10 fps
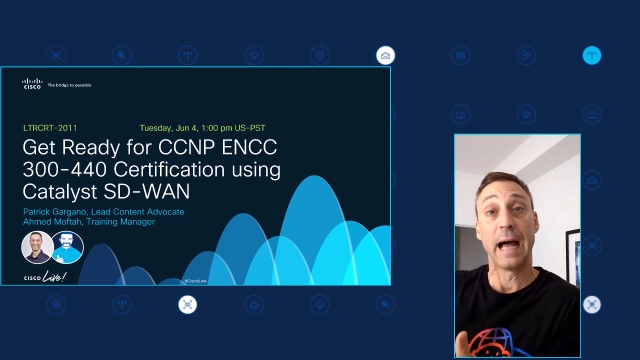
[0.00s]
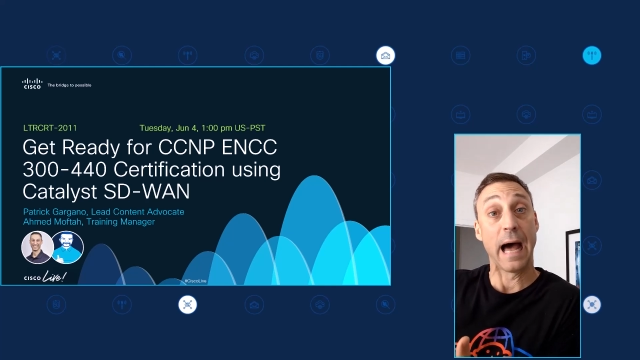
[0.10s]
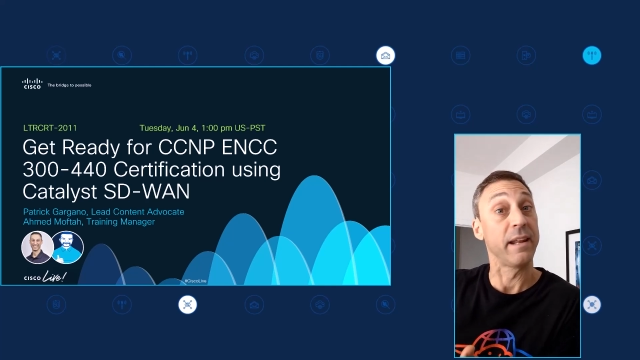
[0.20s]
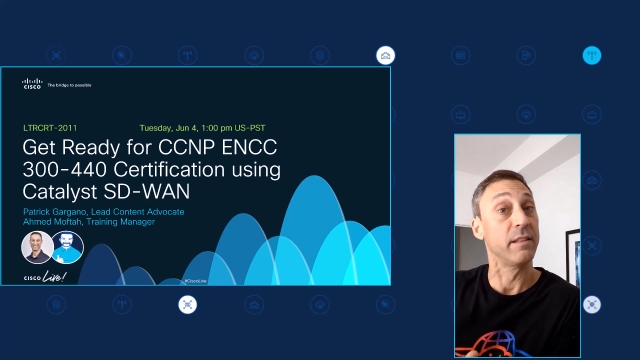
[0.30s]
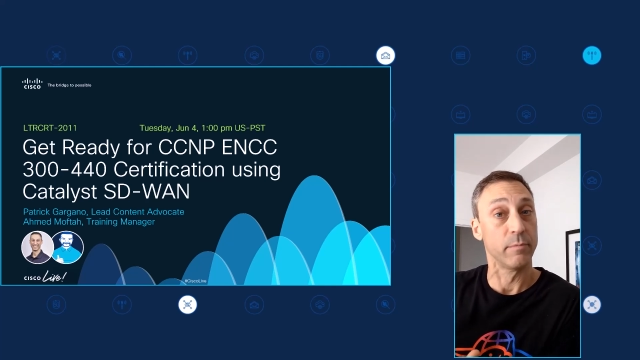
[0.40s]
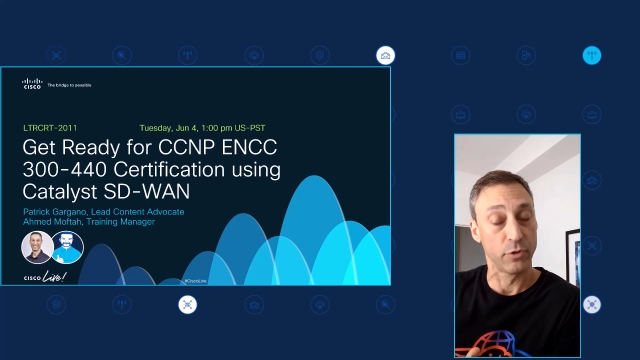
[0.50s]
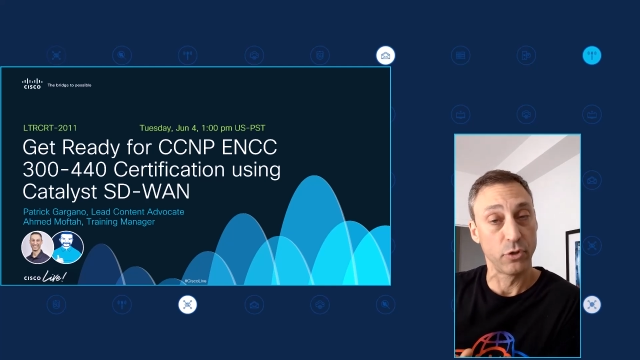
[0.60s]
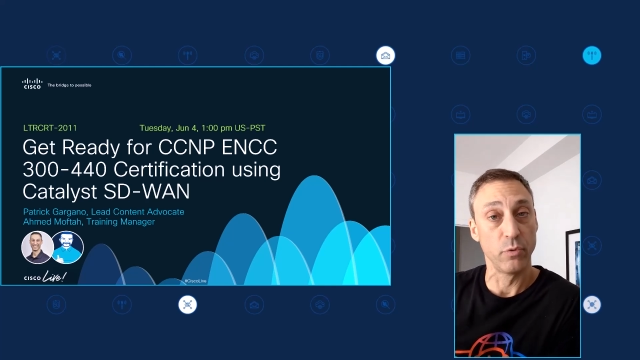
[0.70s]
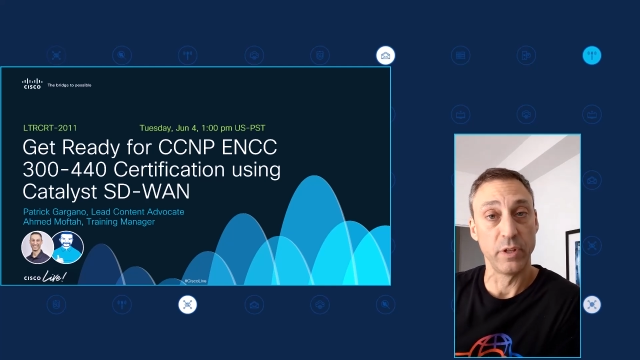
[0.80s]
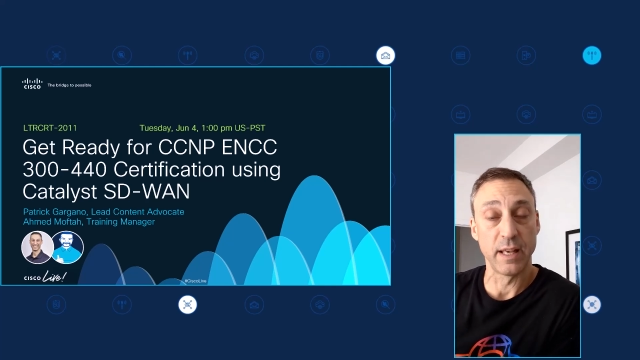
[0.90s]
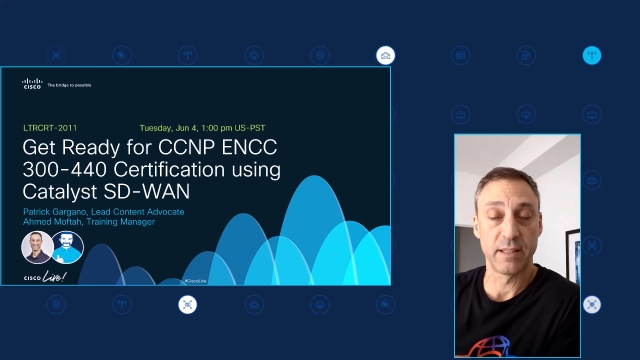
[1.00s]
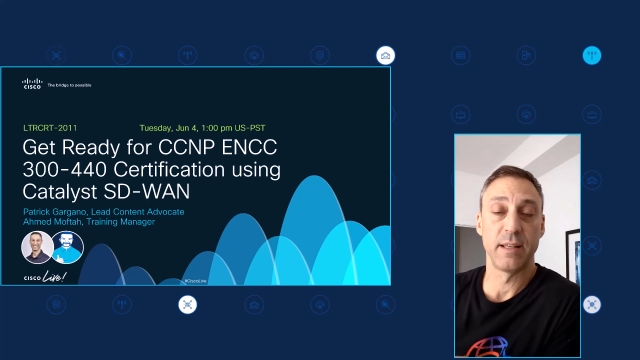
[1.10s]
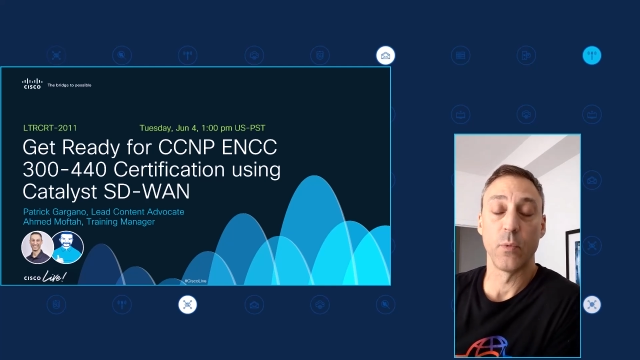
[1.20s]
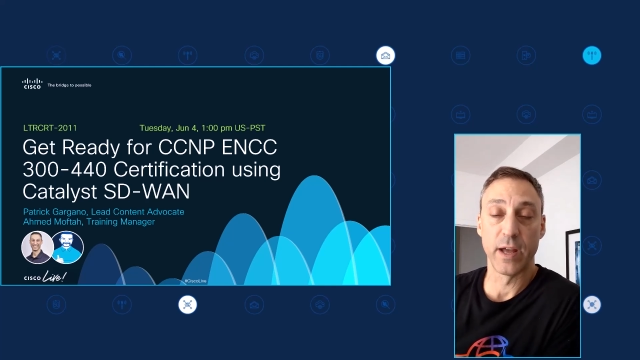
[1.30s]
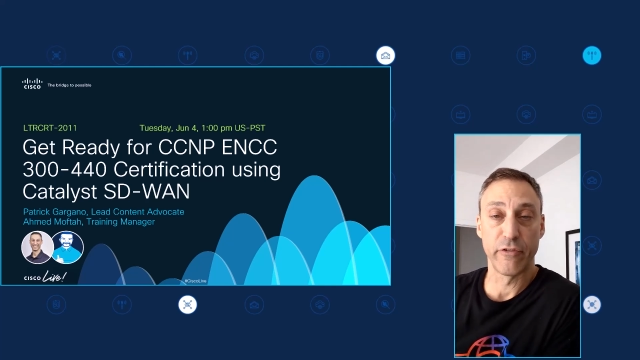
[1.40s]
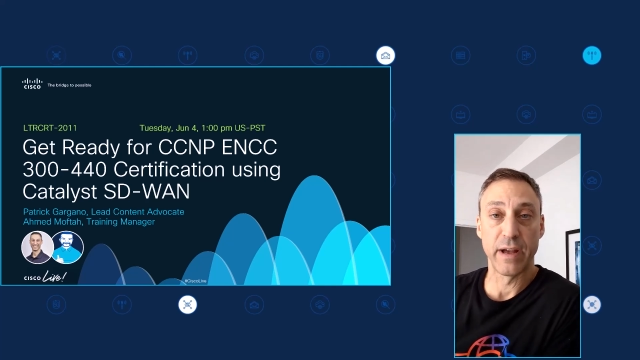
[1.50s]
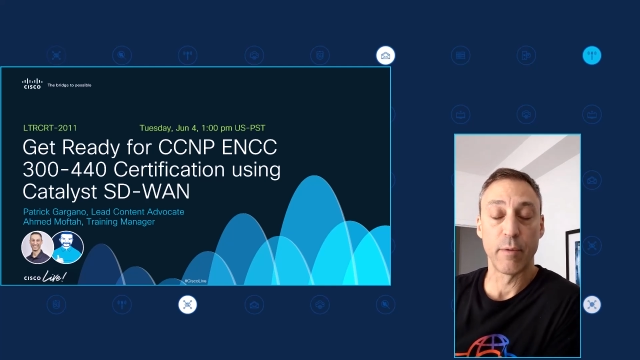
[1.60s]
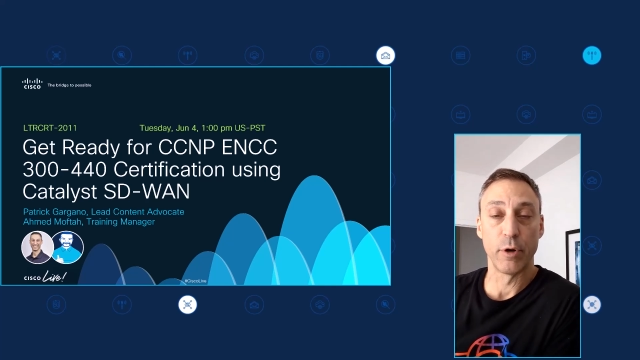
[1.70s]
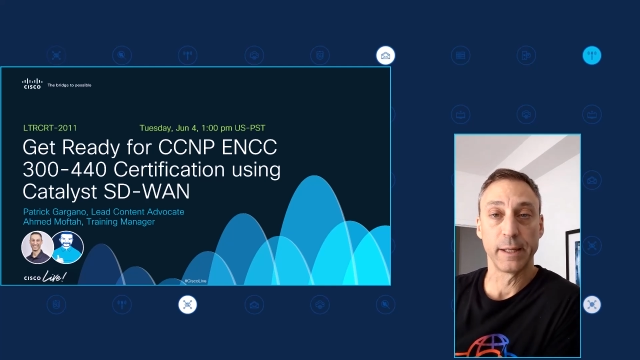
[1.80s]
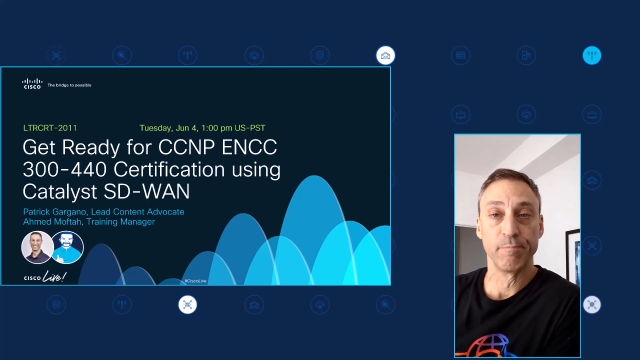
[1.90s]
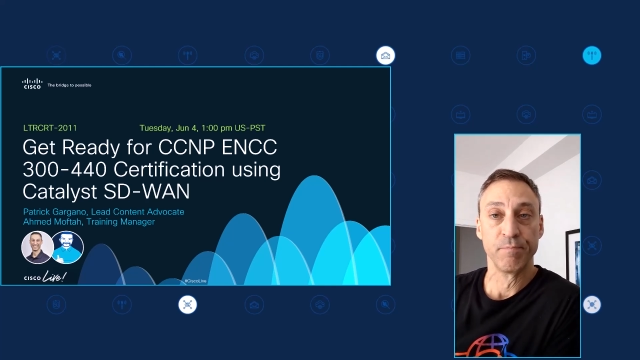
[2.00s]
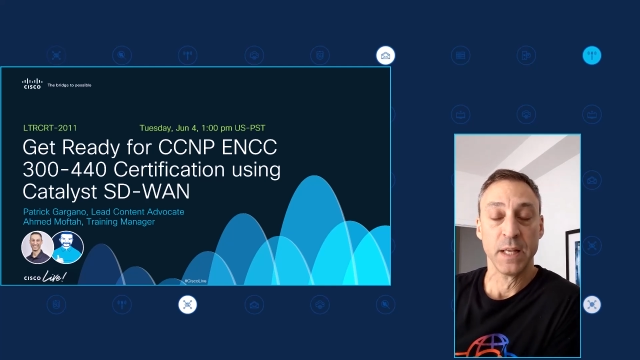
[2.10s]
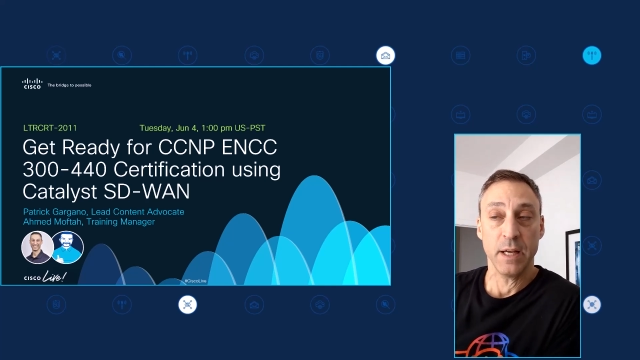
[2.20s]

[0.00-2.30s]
adding them to the SD-WAN fabric.